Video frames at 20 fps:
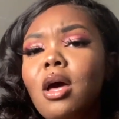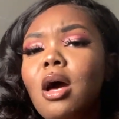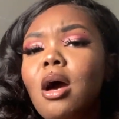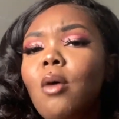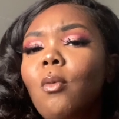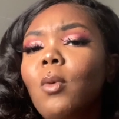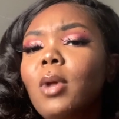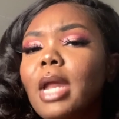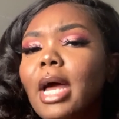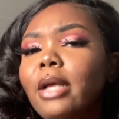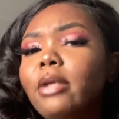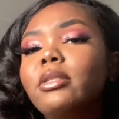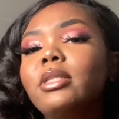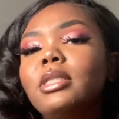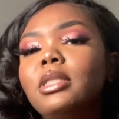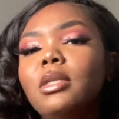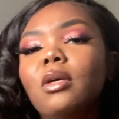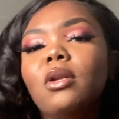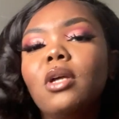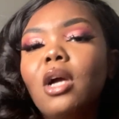when I used to
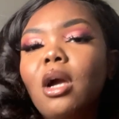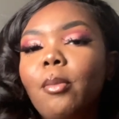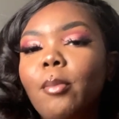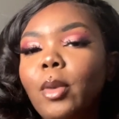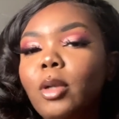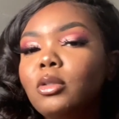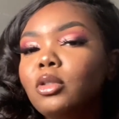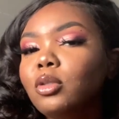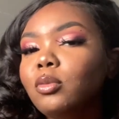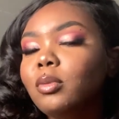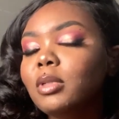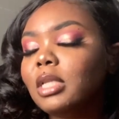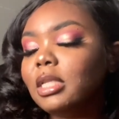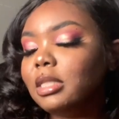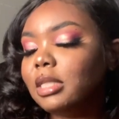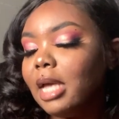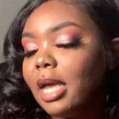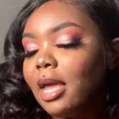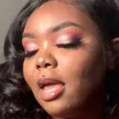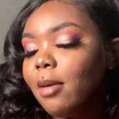see on the commercials with the
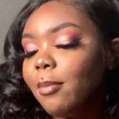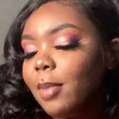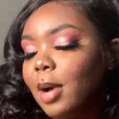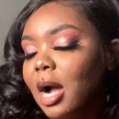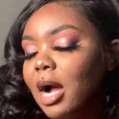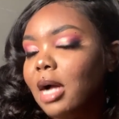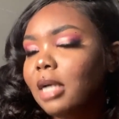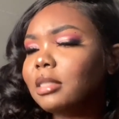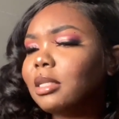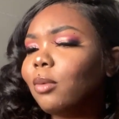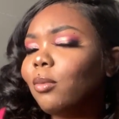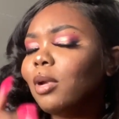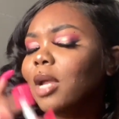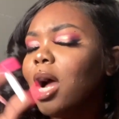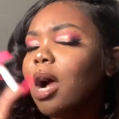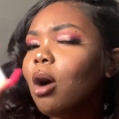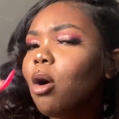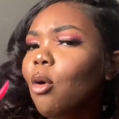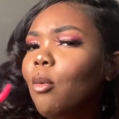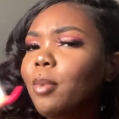tampons, and when
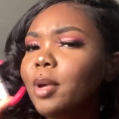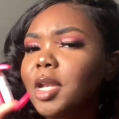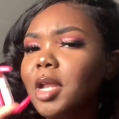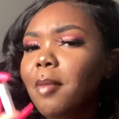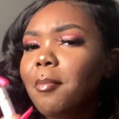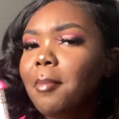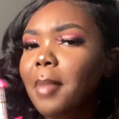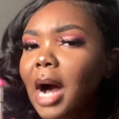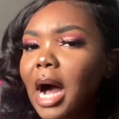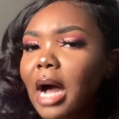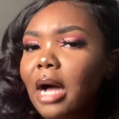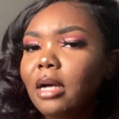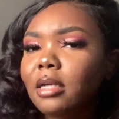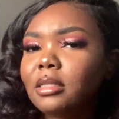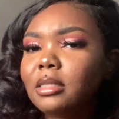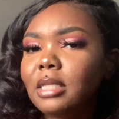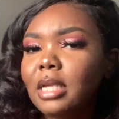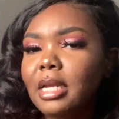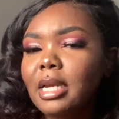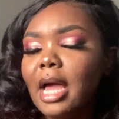I opened a box
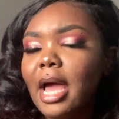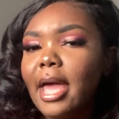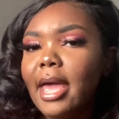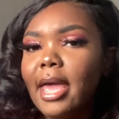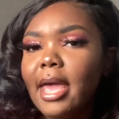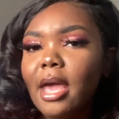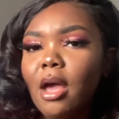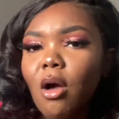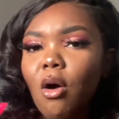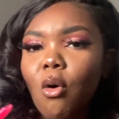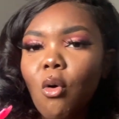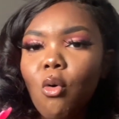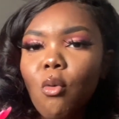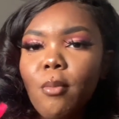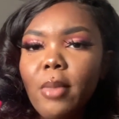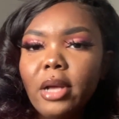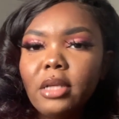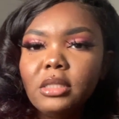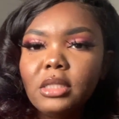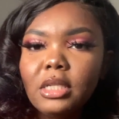and I had a whole
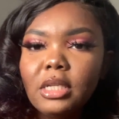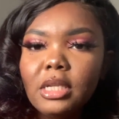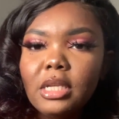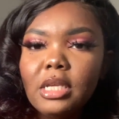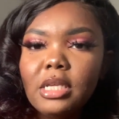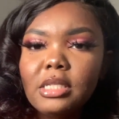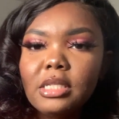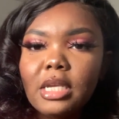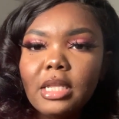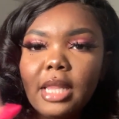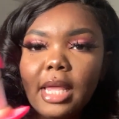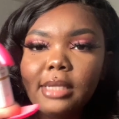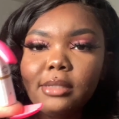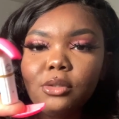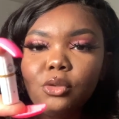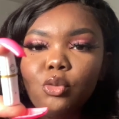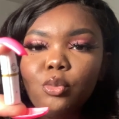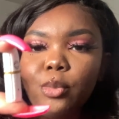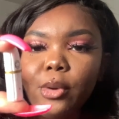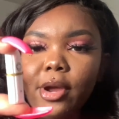bunch of these and
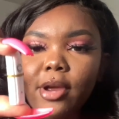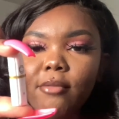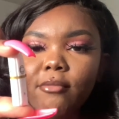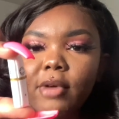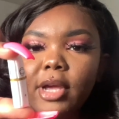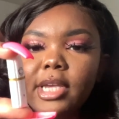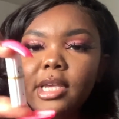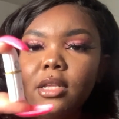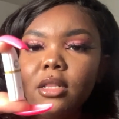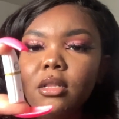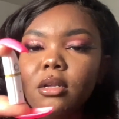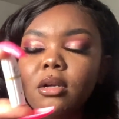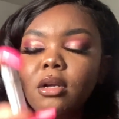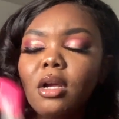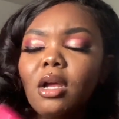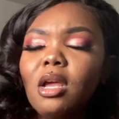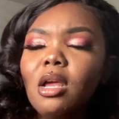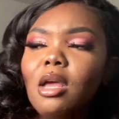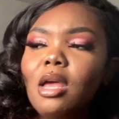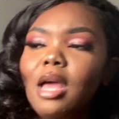super irregular,
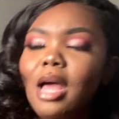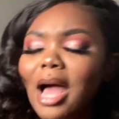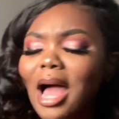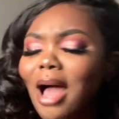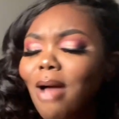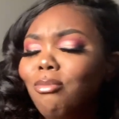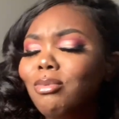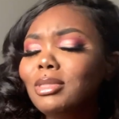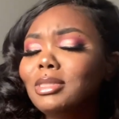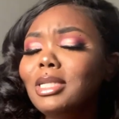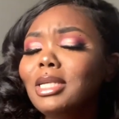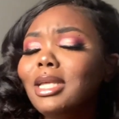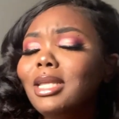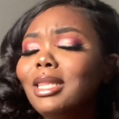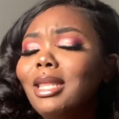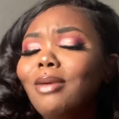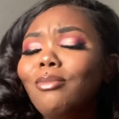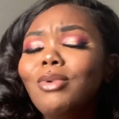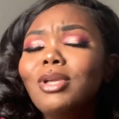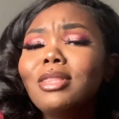I was looking
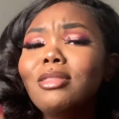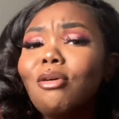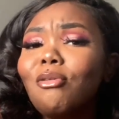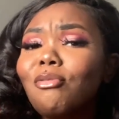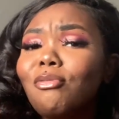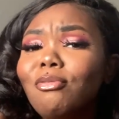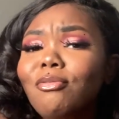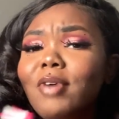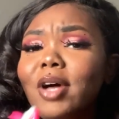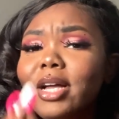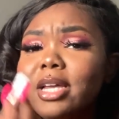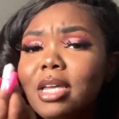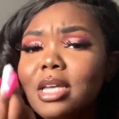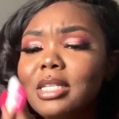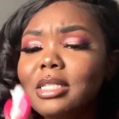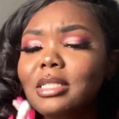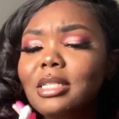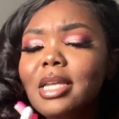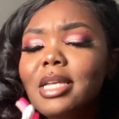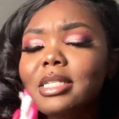like, what the fuck
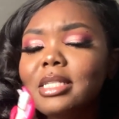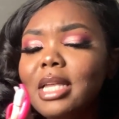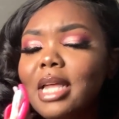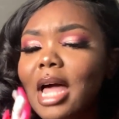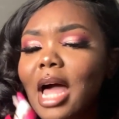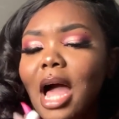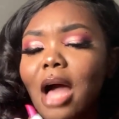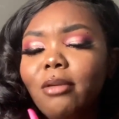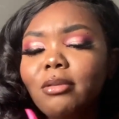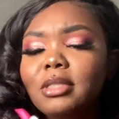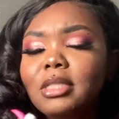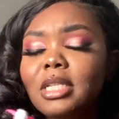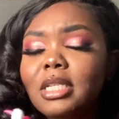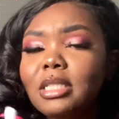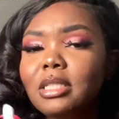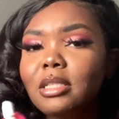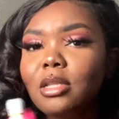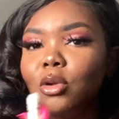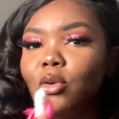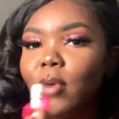is this? And how is
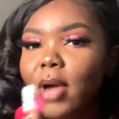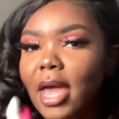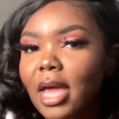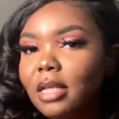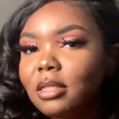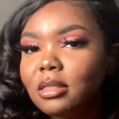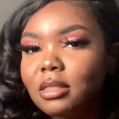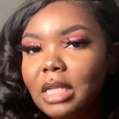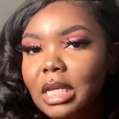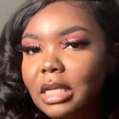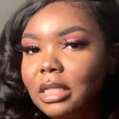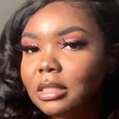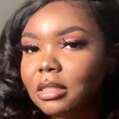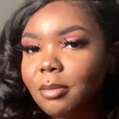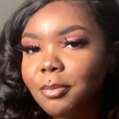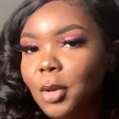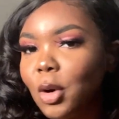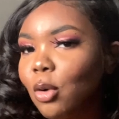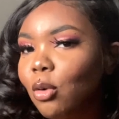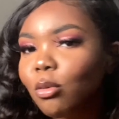this little ass thing
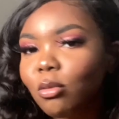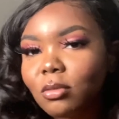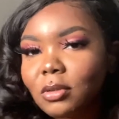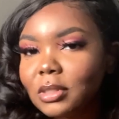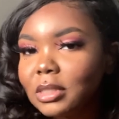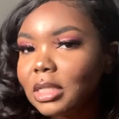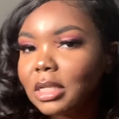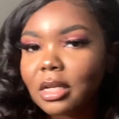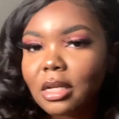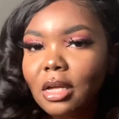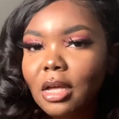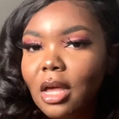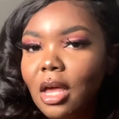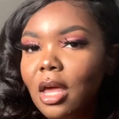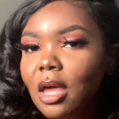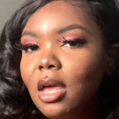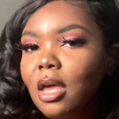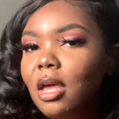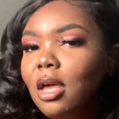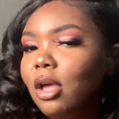supposed to,
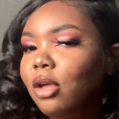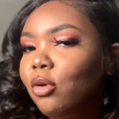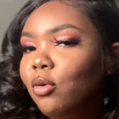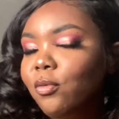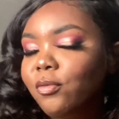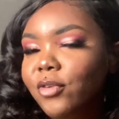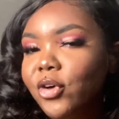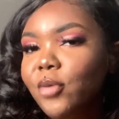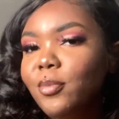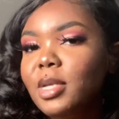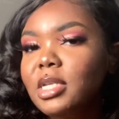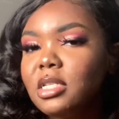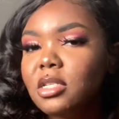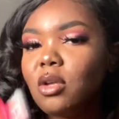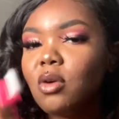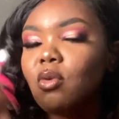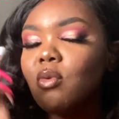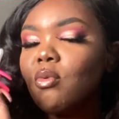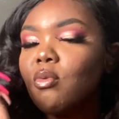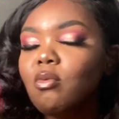you feel me?
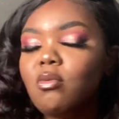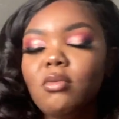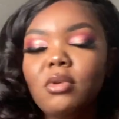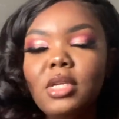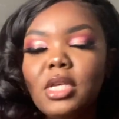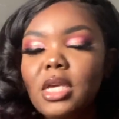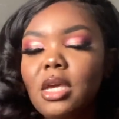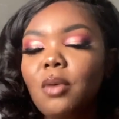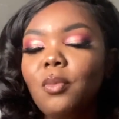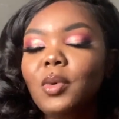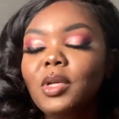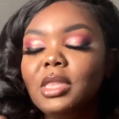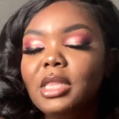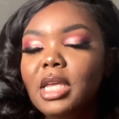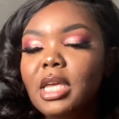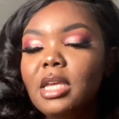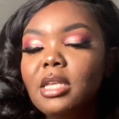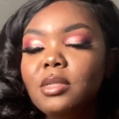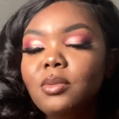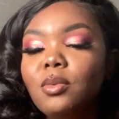So yeah, with
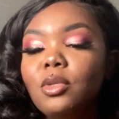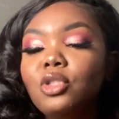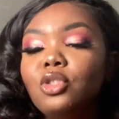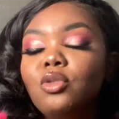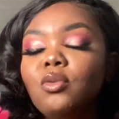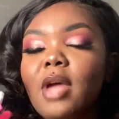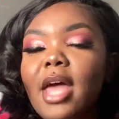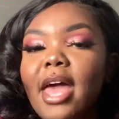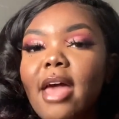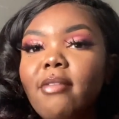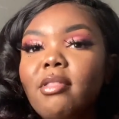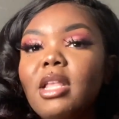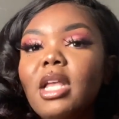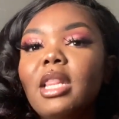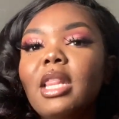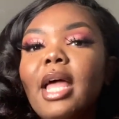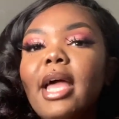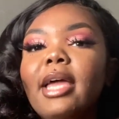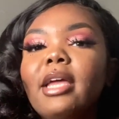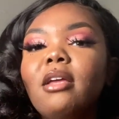these ones, you had to
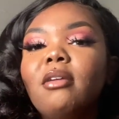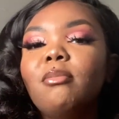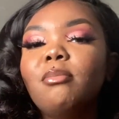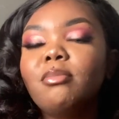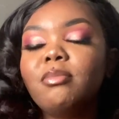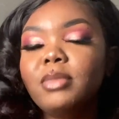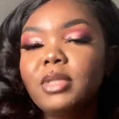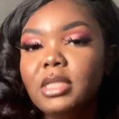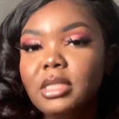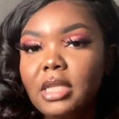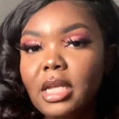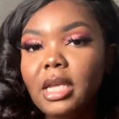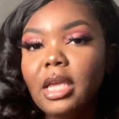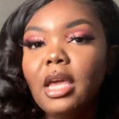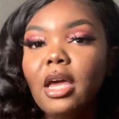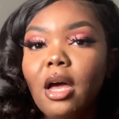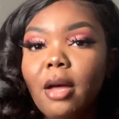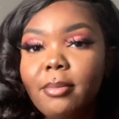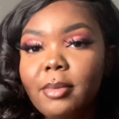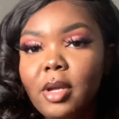like stick
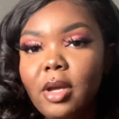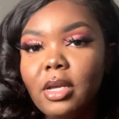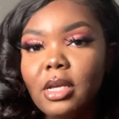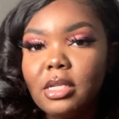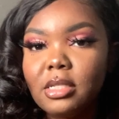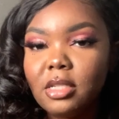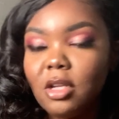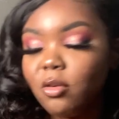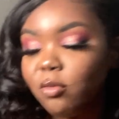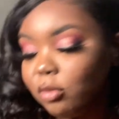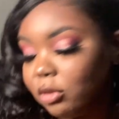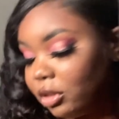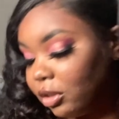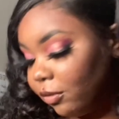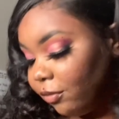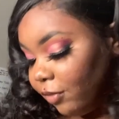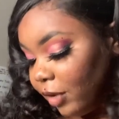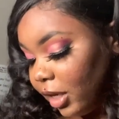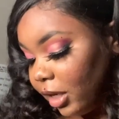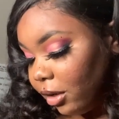it up there yourself with your
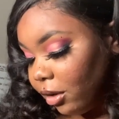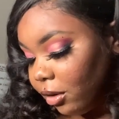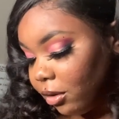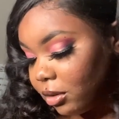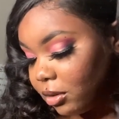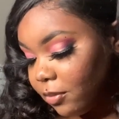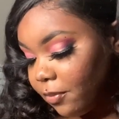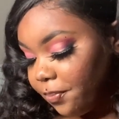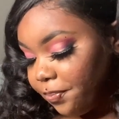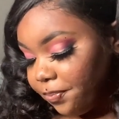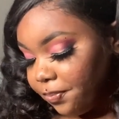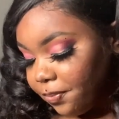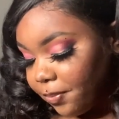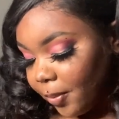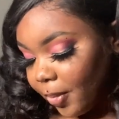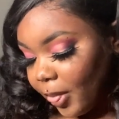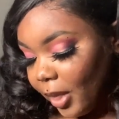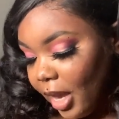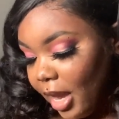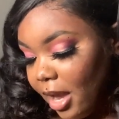fingers.
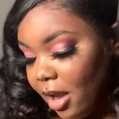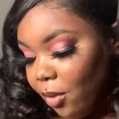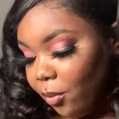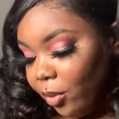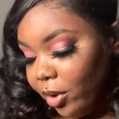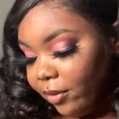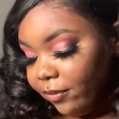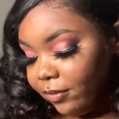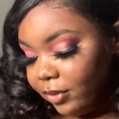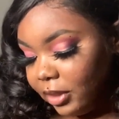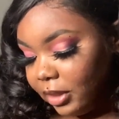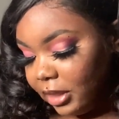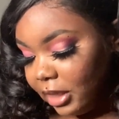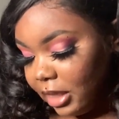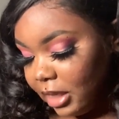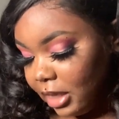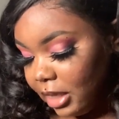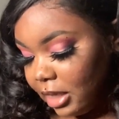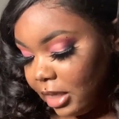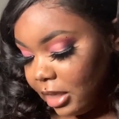And with
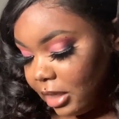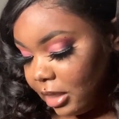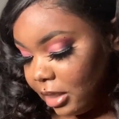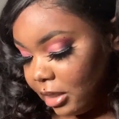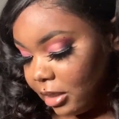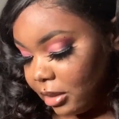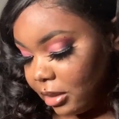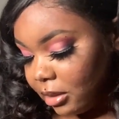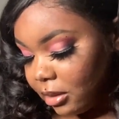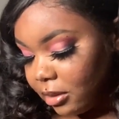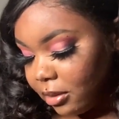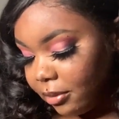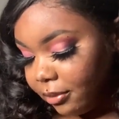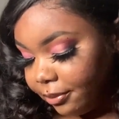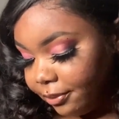these